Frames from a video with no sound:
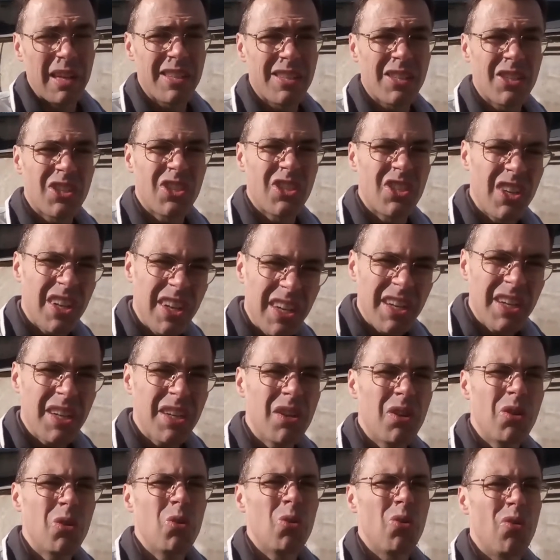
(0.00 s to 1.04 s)
a
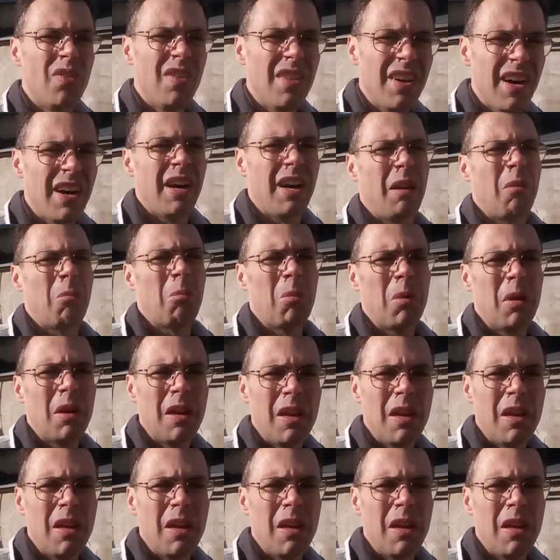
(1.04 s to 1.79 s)
single dime